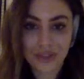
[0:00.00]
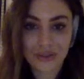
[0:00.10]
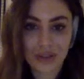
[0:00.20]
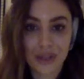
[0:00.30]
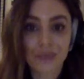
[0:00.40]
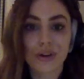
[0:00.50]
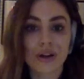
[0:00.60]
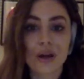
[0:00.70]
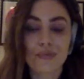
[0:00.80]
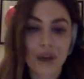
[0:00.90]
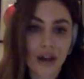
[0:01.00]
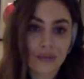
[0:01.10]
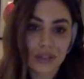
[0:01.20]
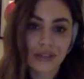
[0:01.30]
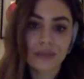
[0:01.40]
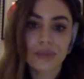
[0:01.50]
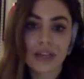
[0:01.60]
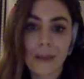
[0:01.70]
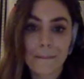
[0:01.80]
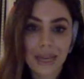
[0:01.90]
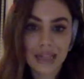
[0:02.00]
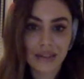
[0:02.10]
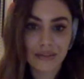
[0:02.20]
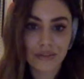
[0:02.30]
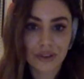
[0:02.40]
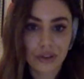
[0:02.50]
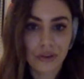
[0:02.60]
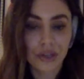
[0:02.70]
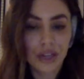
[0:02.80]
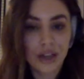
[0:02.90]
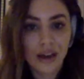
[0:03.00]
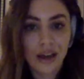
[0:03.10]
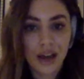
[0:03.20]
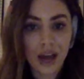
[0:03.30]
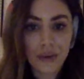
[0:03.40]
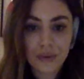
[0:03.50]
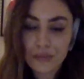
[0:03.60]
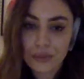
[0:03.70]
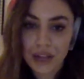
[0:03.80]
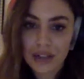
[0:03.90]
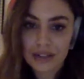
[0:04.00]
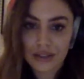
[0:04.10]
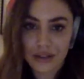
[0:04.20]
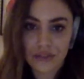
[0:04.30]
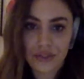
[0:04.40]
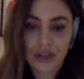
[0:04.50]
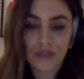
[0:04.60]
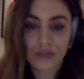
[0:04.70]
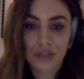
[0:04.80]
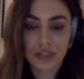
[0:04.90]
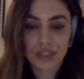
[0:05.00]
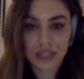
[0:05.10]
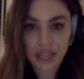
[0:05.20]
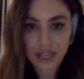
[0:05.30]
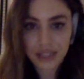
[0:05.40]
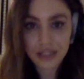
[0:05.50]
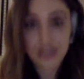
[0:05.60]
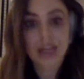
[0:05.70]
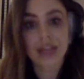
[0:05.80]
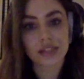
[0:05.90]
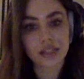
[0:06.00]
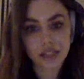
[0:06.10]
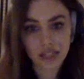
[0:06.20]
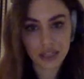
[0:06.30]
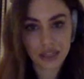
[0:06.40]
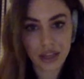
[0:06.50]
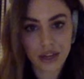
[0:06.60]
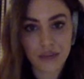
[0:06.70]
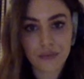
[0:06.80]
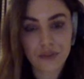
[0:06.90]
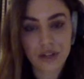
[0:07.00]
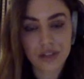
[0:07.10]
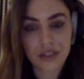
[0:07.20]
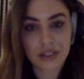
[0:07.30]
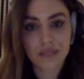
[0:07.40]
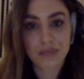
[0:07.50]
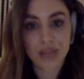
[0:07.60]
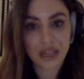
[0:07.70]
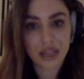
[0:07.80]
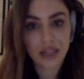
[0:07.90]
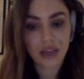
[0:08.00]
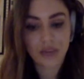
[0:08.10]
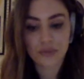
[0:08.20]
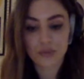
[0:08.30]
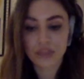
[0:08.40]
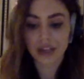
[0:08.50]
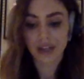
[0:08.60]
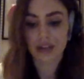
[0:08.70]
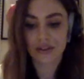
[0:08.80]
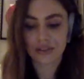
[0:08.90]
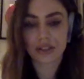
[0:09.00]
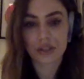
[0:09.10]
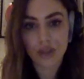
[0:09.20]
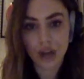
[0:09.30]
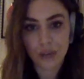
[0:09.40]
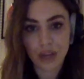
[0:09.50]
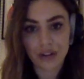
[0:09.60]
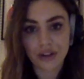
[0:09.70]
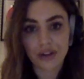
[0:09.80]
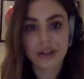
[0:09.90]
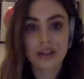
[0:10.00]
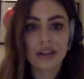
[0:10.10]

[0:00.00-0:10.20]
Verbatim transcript: to do it anymore, a pub deal can be amazing for you. I was blessed enough to have worked as a kid. I didn't need that upfront money, and I was working enough as a top liner